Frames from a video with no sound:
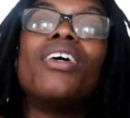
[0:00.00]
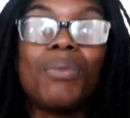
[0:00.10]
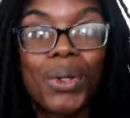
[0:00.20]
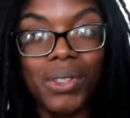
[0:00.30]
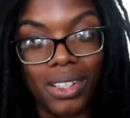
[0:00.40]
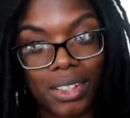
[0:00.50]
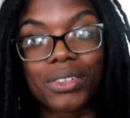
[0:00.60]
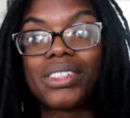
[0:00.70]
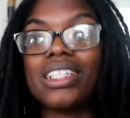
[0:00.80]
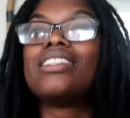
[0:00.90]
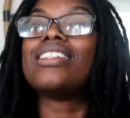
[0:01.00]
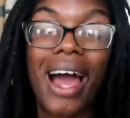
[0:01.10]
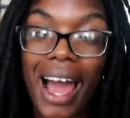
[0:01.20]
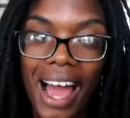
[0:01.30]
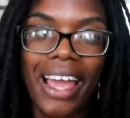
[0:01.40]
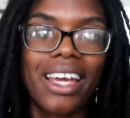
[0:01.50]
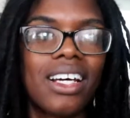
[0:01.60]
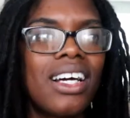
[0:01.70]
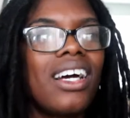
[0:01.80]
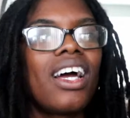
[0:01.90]
more than a little teens
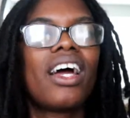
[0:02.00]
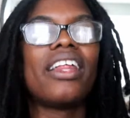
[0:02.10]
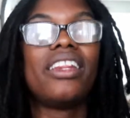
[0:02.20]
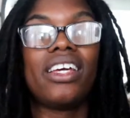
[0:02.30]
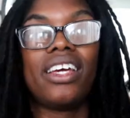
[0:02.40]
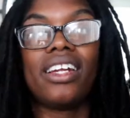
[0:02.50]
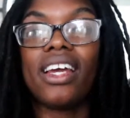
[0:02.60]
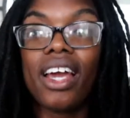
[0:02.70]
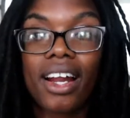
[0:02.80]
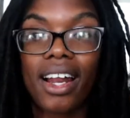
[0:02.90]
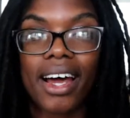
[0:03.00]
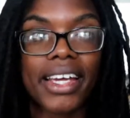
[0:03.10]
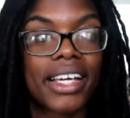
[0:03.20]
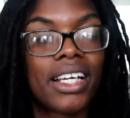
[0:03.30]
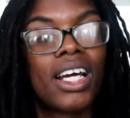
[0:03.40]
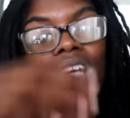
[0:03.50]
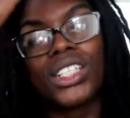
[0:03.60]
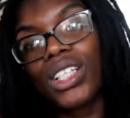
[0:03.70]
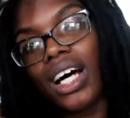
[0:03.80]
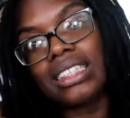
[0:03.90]
higher than interlocking.
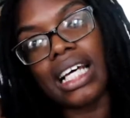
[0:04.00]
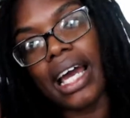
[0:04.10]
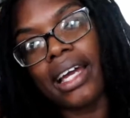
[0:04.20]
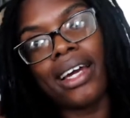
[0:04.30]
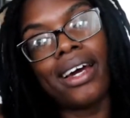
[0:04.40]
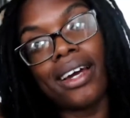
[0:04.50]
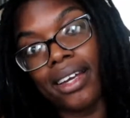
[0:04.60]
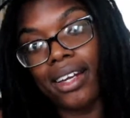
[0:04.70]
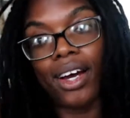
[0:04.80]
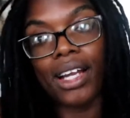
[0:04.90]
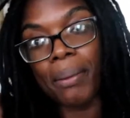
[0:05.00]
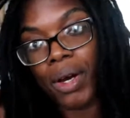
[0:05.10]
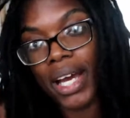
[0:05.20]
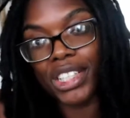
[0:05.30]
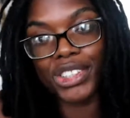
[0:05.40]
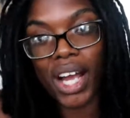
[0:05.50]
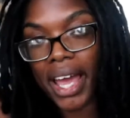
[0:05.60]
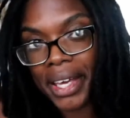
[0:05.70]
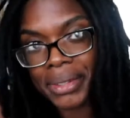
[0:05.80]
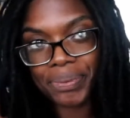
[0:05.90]
So I was like, let me go ahead and try
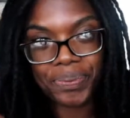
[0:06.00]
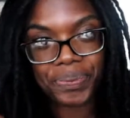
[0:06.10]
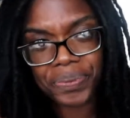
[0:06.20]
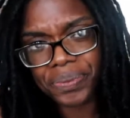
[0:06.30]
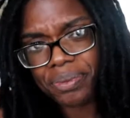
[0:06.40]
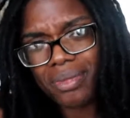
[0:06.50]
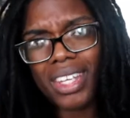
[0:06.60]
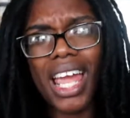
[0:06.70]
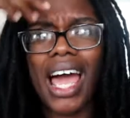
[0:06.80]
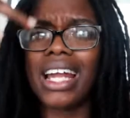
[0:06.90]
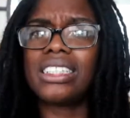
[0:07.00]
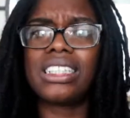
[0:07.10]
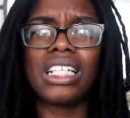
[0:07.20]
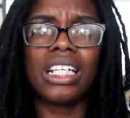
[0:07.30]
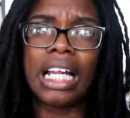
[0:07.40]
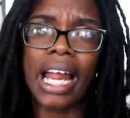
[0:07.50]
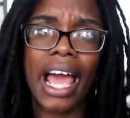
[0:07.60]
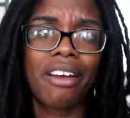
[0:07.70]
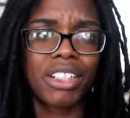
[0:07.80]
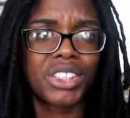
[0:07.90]
it. I didn't see any
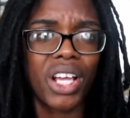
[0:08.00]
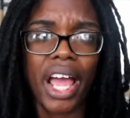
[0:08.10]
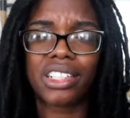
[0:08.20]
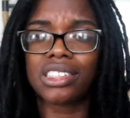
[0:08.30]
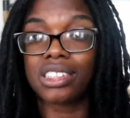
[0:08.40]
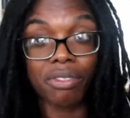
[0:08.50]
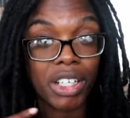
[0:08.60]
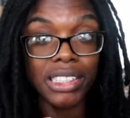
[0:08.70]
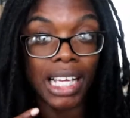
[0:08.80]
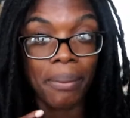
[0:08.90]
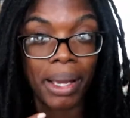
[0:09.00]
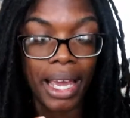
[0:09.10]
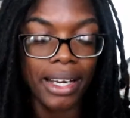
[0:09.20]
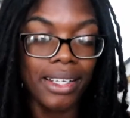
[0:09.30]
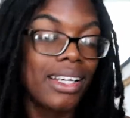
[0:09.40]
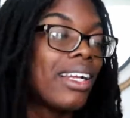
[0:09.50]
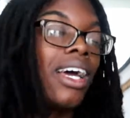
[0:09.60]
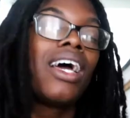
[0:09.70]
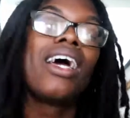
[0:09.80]
adverse reactions the first time I got it done.